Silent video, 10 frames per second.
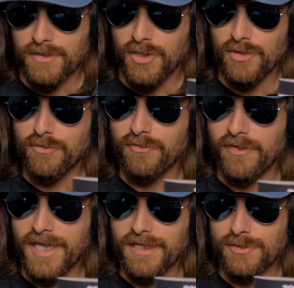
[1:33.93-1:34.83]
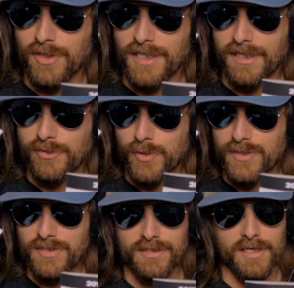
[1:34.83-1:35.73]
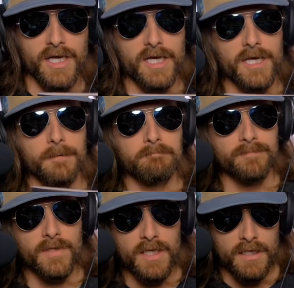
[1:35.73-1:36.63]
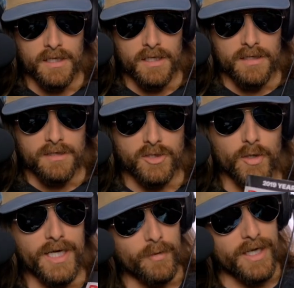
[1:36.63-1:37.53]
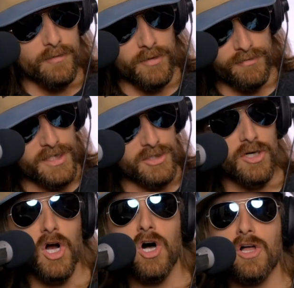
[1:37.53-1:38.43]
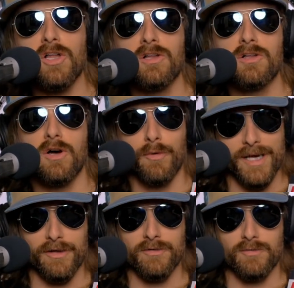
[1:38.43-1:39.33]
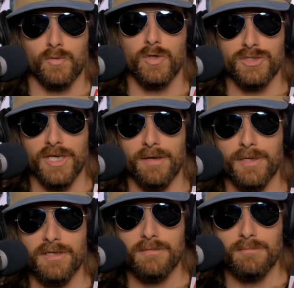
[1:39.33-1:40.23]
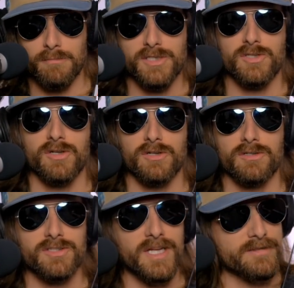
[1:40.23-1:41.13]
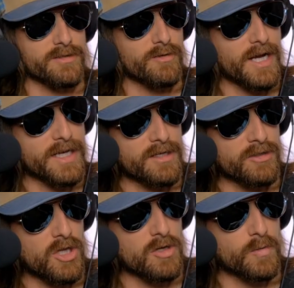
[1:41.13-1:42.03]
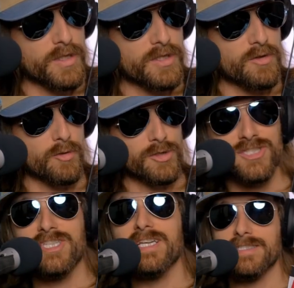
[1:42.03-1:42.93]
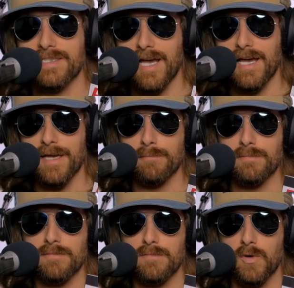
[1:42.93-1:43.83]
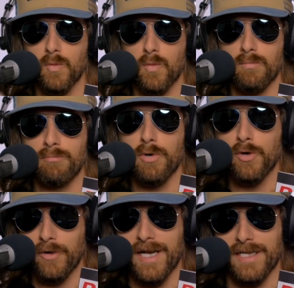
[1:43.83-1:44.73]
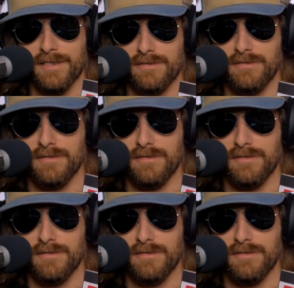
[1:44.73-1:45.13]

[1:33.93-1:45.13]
cue fake drinking noises. So anyway, you've got your all-around world champion, Mr. Stetson Wright, along with your six-time bull riding